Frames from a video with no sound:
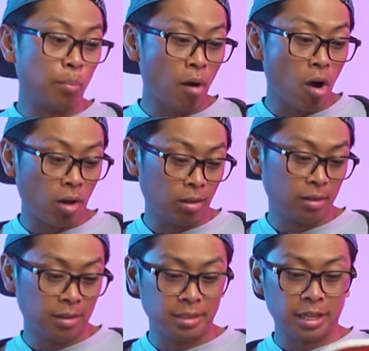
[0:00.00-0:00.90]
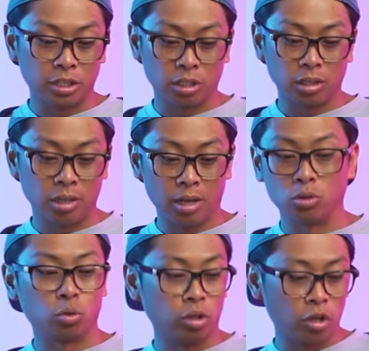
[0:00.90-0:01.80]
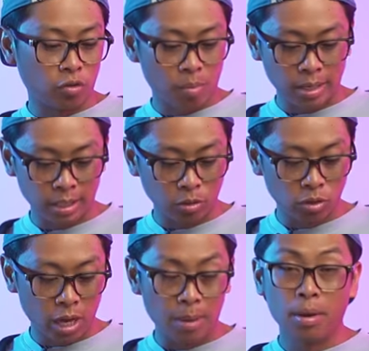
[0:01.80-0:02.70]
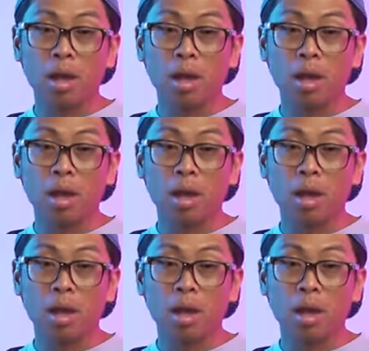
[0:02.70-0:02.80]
the ball, essentially, and it was really good for my singles game.